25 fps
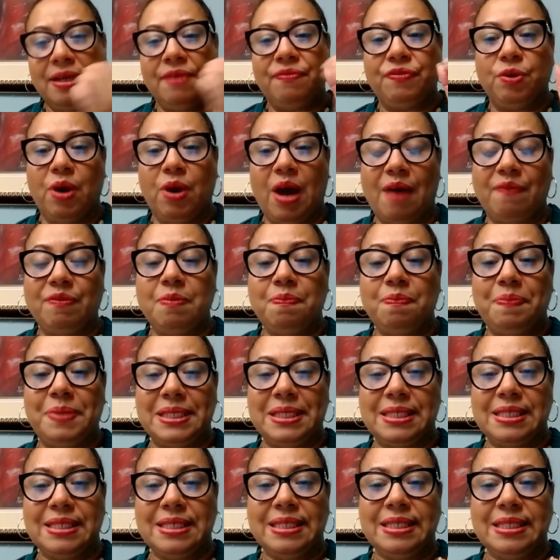if you have your
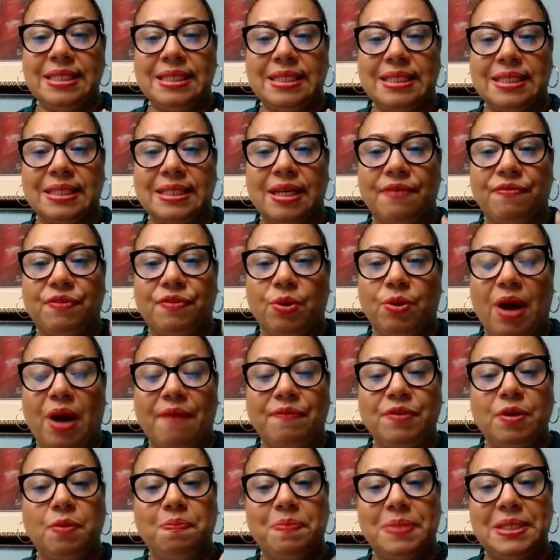
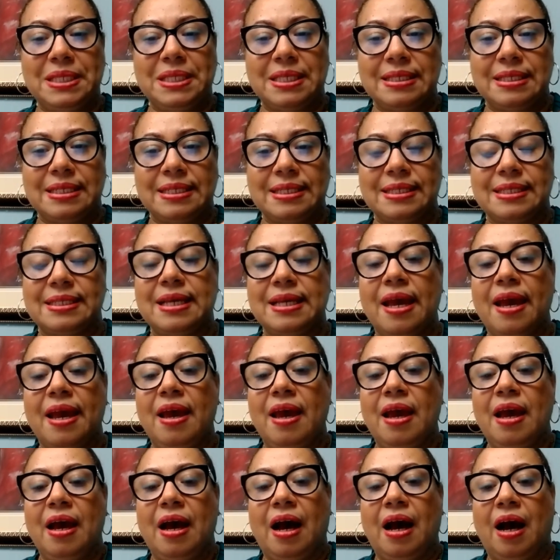business,
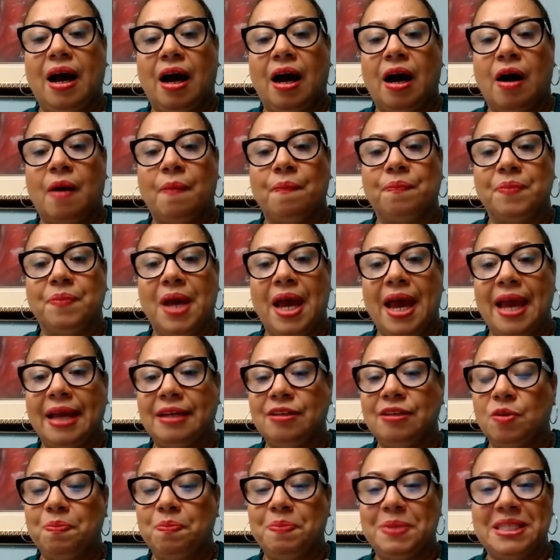
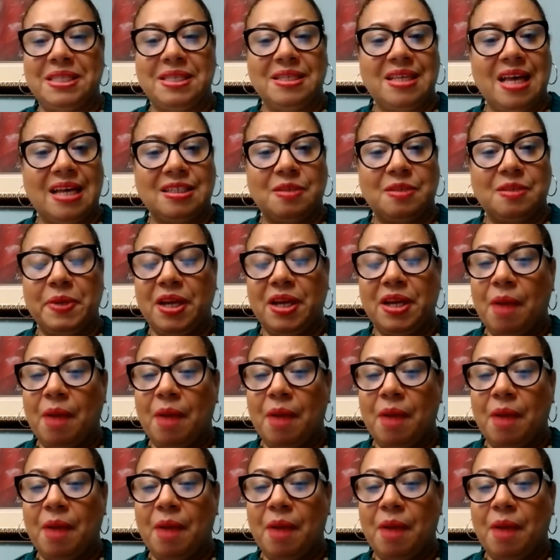and your business has been